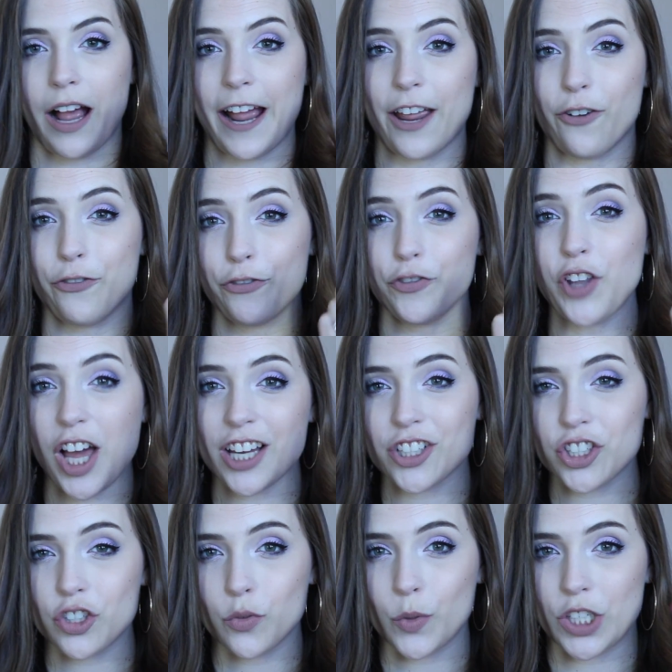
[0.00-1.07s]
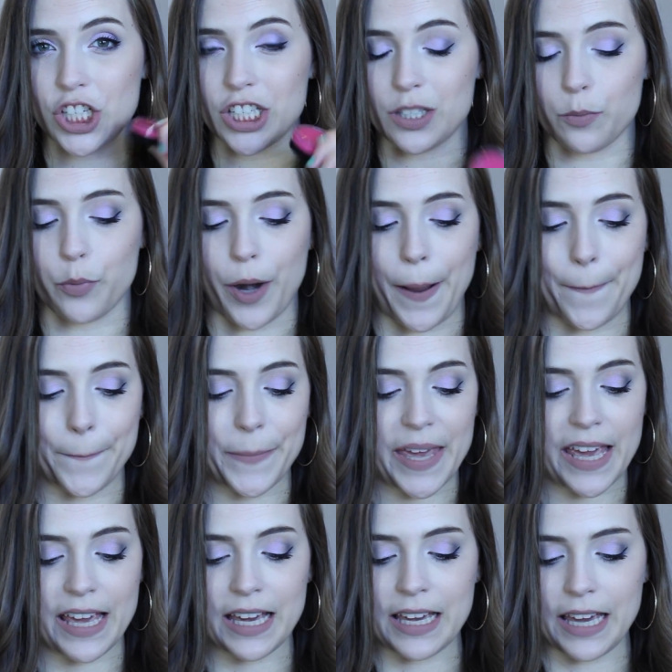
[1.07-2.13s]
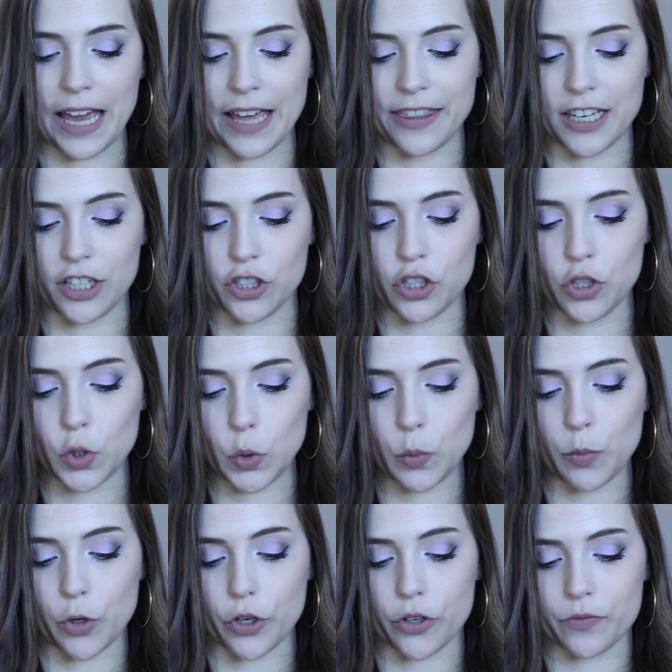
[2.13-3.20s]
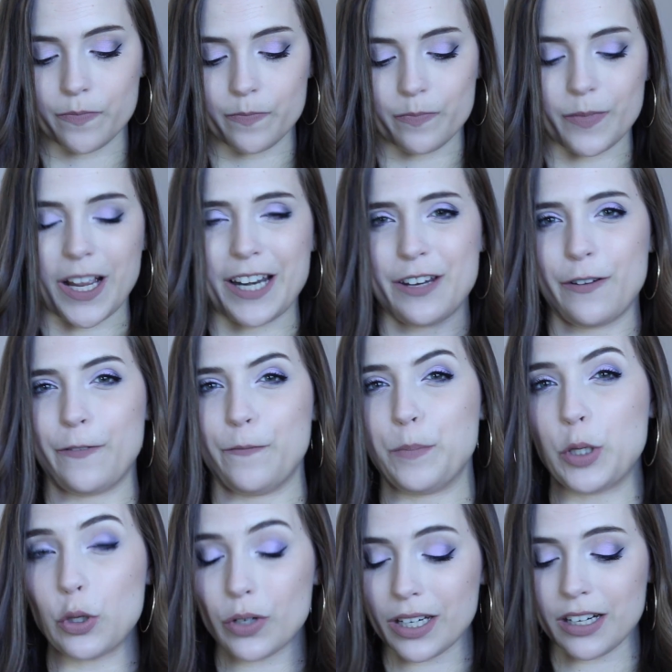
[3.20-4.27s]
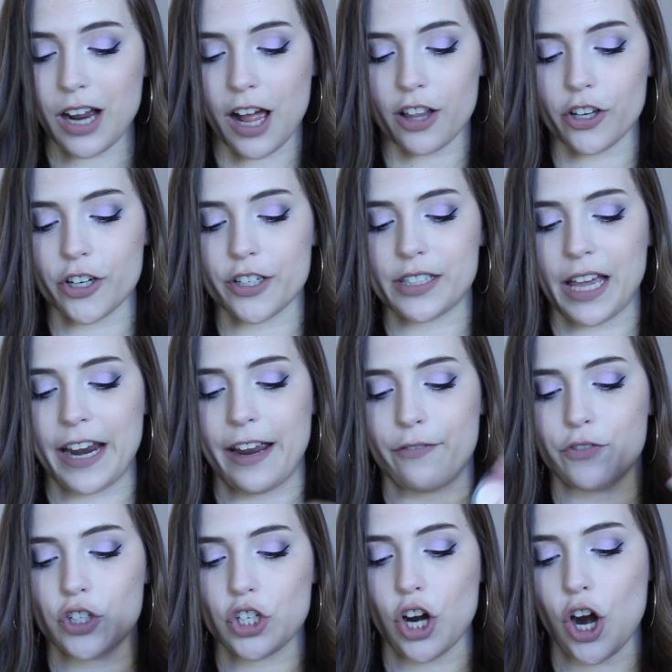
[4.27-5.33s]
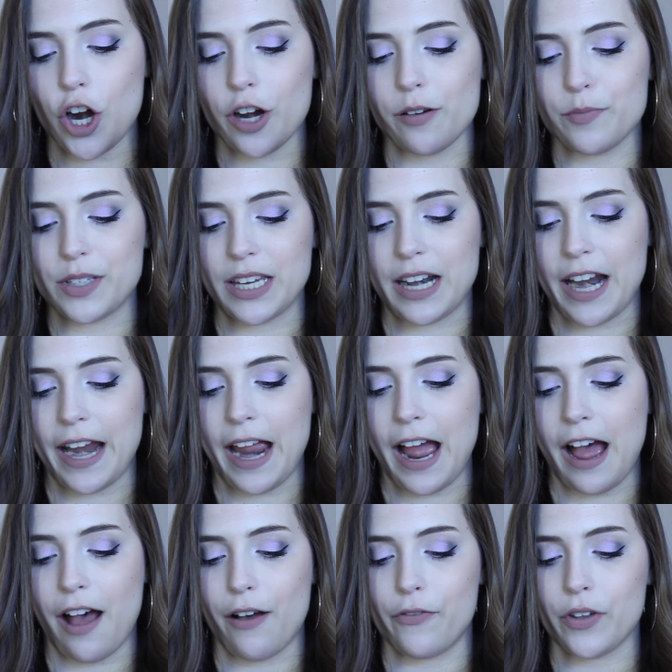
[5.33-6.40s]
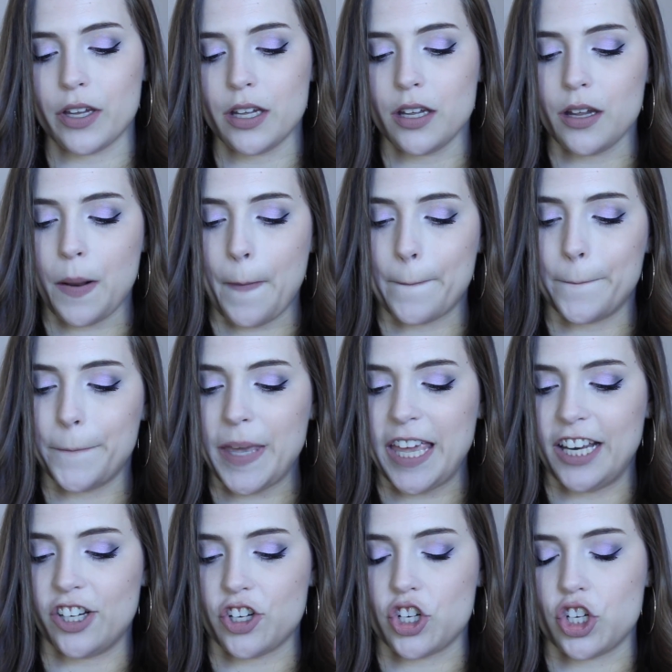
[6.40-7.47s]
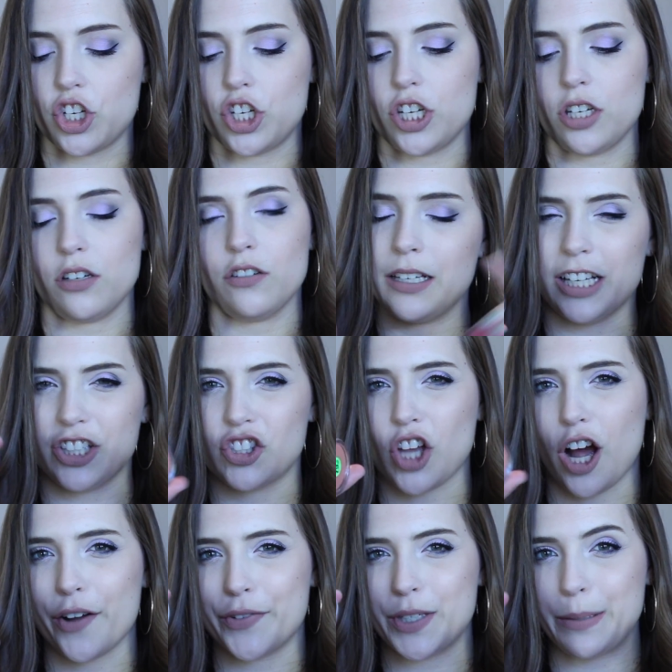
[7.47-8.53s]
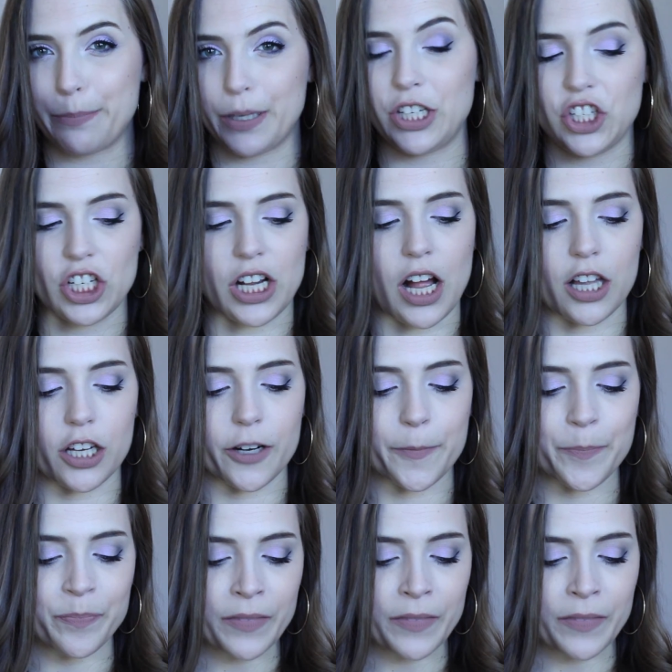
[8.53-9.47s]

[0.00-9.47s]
I have Flushed, which is a bright pink, and then two more kind of muted colors. I have Charmed and I have Pinched, a soft peachy color.